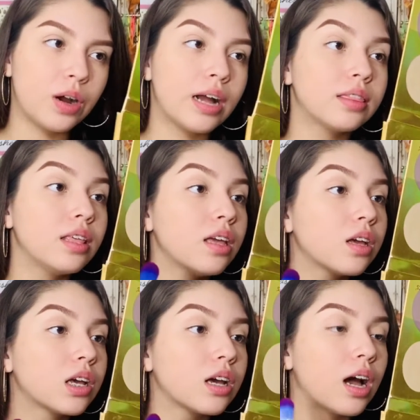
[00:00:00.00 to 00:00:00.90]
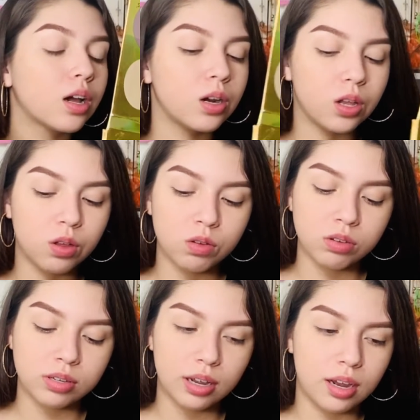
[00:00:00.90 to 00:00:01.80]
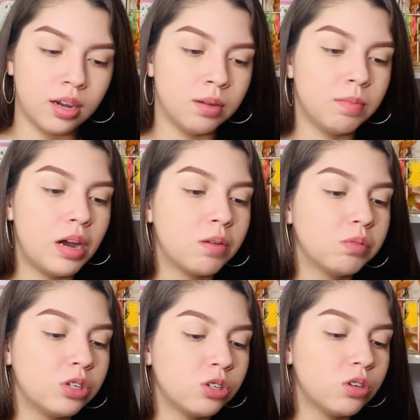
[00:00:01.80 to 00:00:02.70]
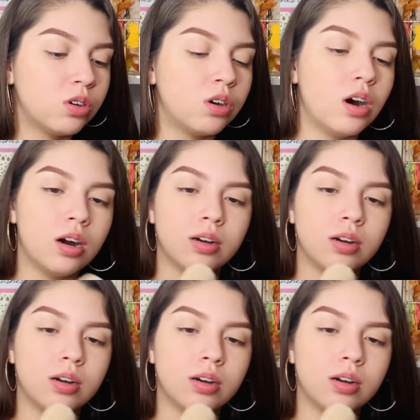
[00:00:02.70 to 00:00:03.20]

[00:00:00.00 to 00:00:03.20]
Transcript: I think I'm gonna use my original